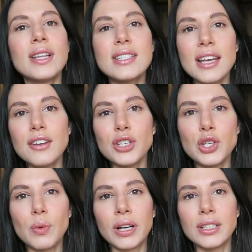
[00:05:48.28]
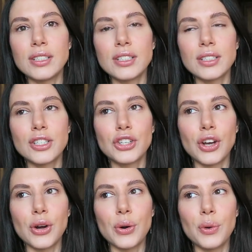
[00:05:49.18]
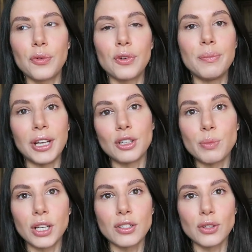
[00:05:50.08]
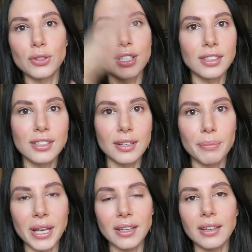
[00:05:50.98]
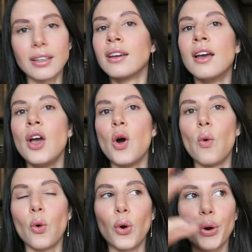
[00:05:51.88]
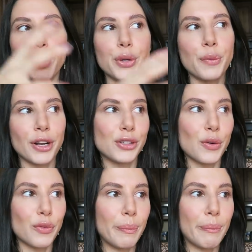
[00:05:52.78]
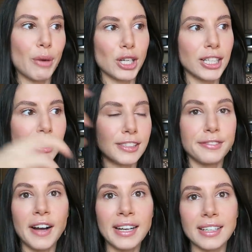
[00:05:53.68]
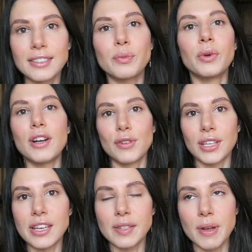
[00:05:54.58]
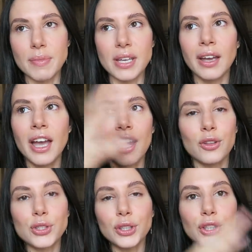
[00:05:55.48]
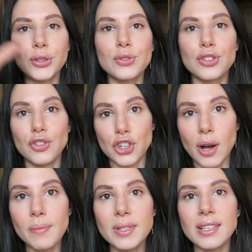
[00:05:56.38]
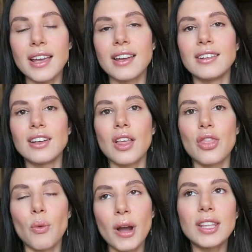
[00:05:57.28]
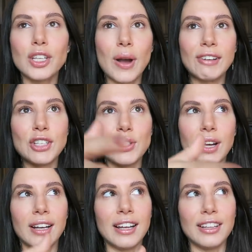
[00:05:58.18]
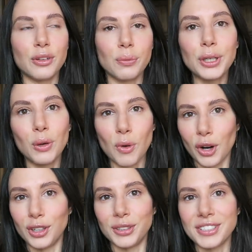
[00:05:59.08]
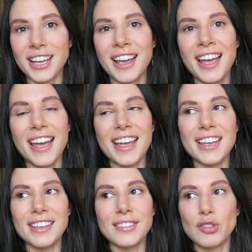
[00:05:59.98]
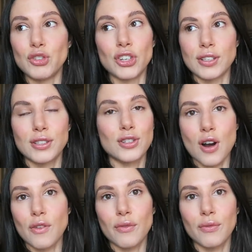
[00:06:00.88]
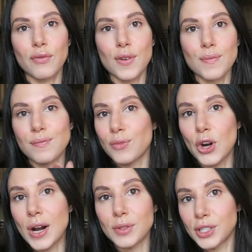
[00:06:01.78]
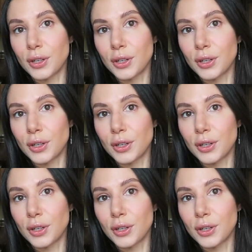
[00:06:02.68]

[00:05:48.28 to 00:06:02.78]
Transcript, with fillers: let's say you wanted to go from management consulting to banking or you wanted to go from marketing to finance, whatever the case might be. Those are huge jumps. And the way that you have to do that in the real world is just start from ground